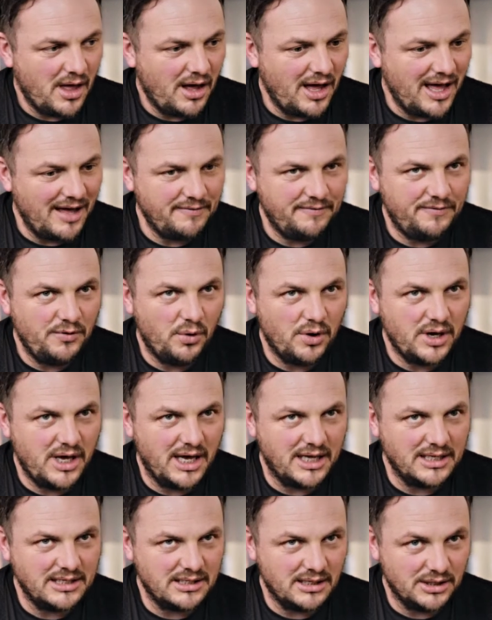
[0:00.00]
I have four
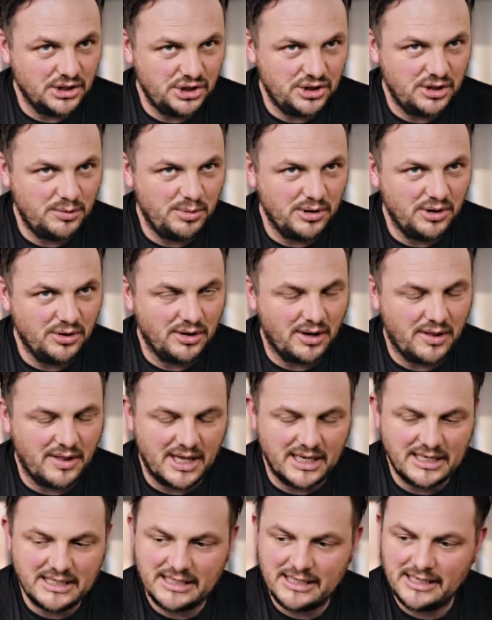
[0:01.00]
kids, I should be good at
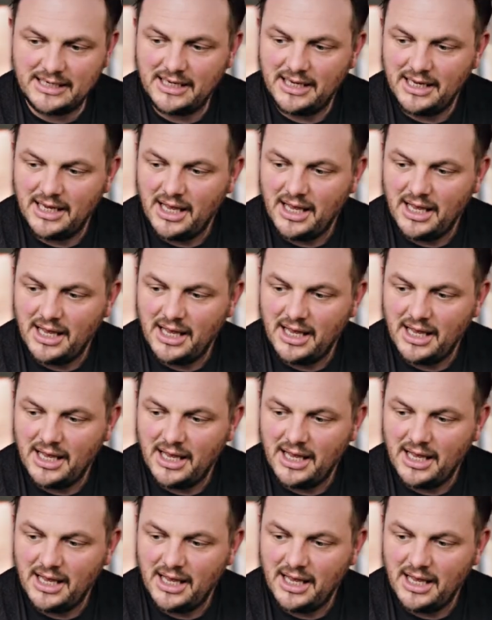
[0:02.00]
this.